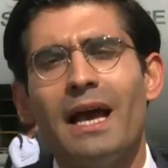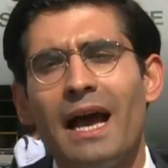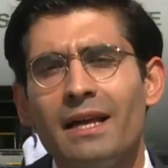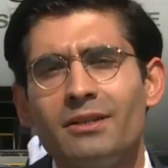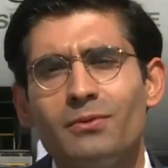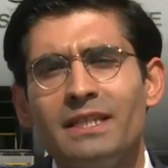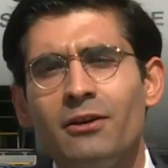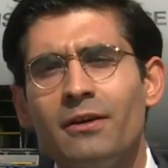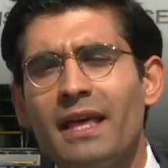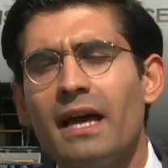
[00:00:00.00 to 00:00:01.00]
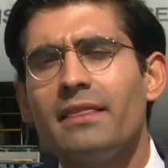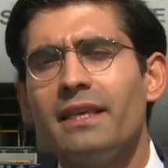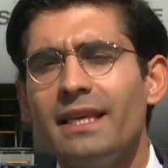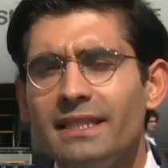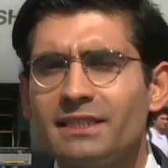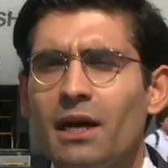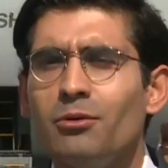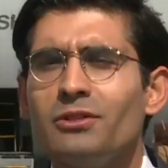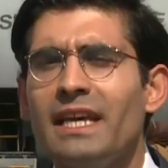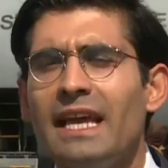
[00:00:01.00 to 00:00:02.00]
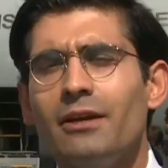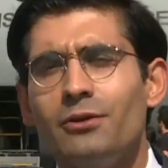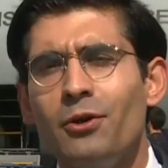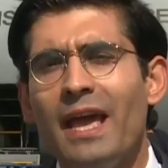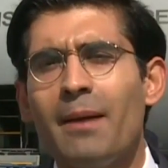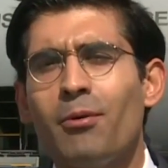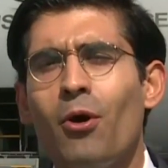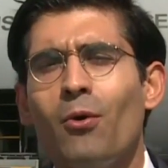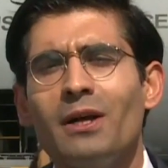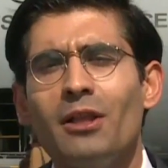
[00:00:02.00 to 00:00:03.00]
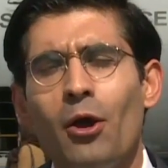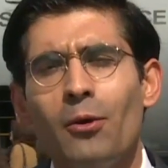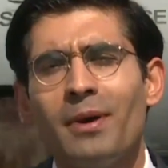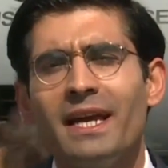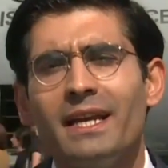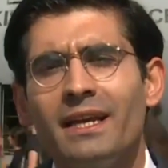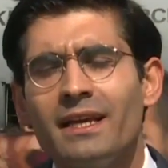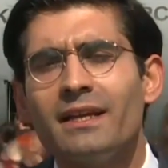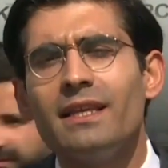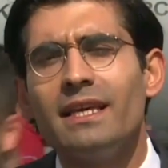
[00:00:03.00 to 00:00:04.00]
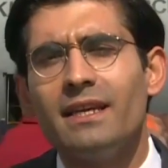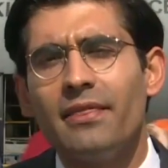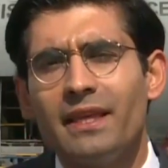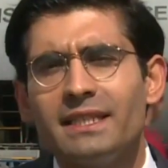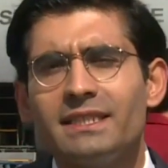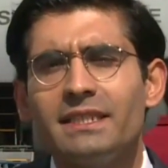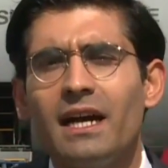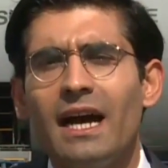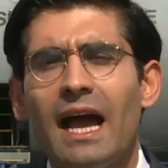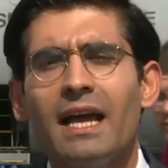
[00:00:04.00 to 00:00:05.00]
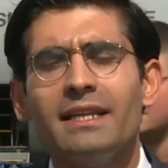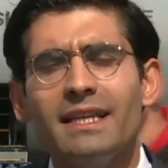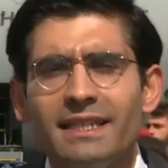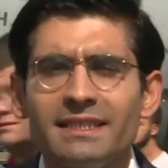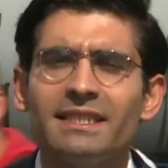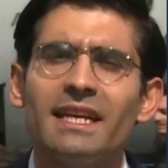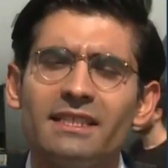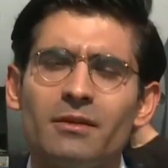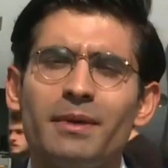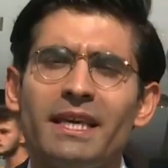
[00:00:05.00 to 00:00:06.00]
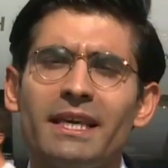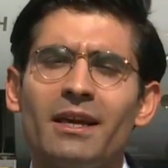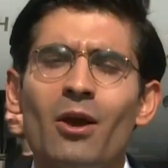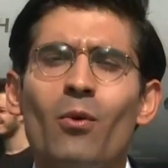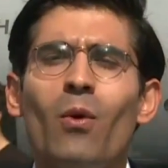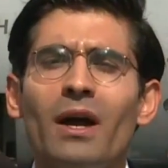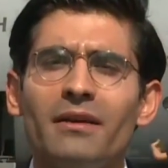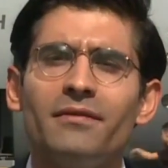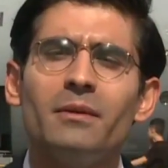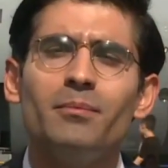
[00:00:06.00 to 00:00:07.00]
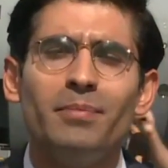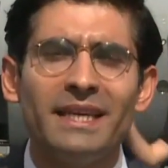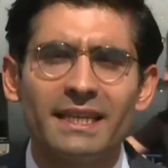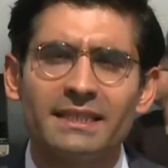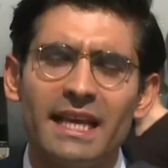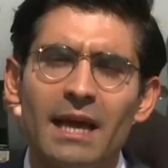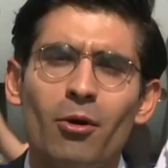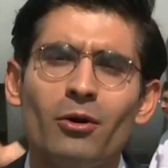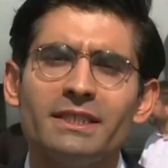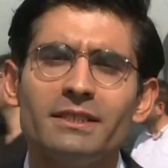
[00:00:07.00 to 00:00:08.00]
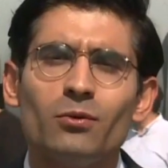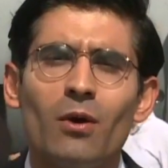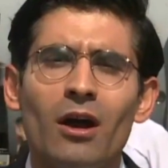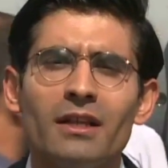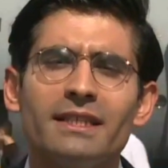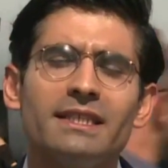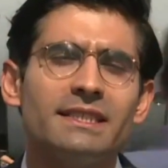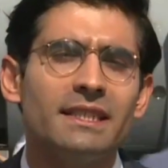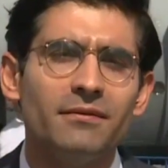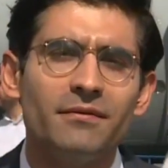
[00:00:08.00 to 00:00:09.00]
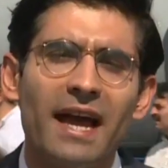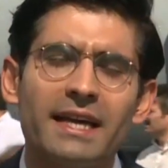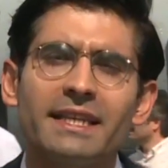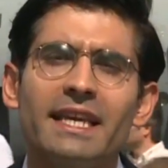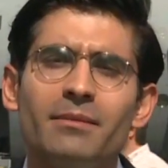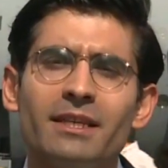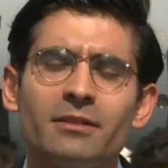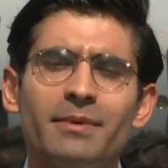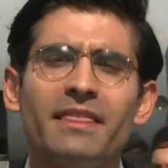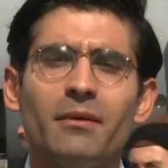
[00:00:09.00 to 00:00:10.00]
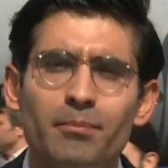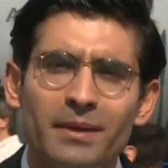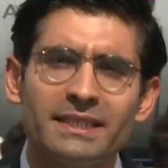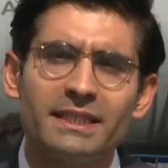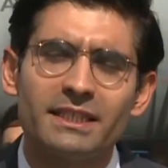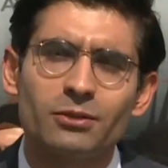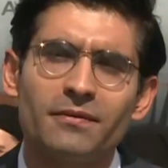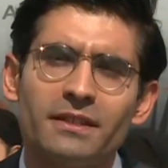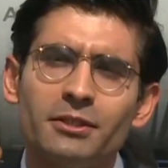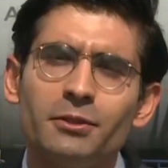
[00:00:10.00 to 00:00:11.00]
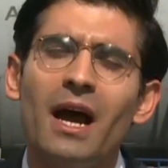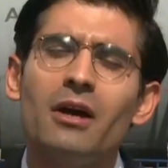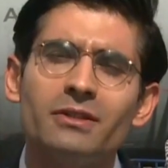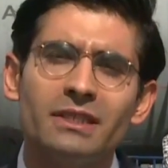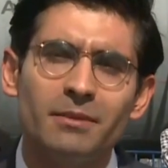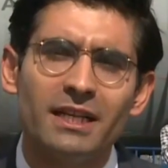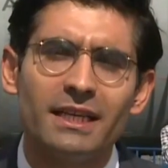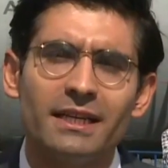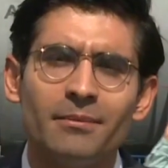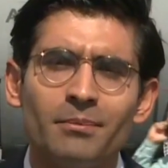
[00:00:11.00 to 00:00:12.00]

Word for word: And we know that the Istanbul new airport will open later this year, and it is set to be one of the biggest airports in the world, and it's in fact aiming to be the busiest with a 200 million